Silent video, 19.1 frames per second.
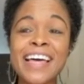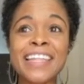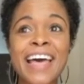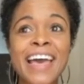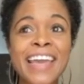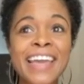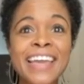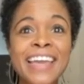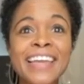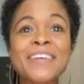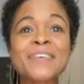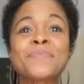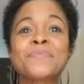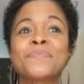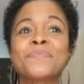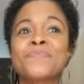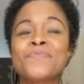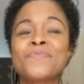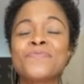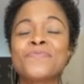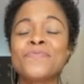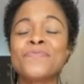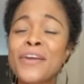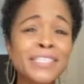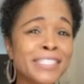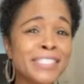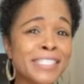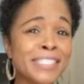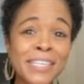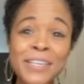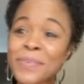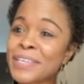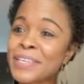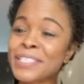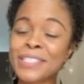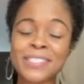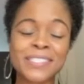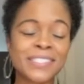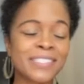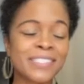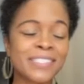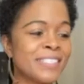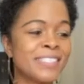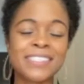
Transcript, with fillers: Like, very generous.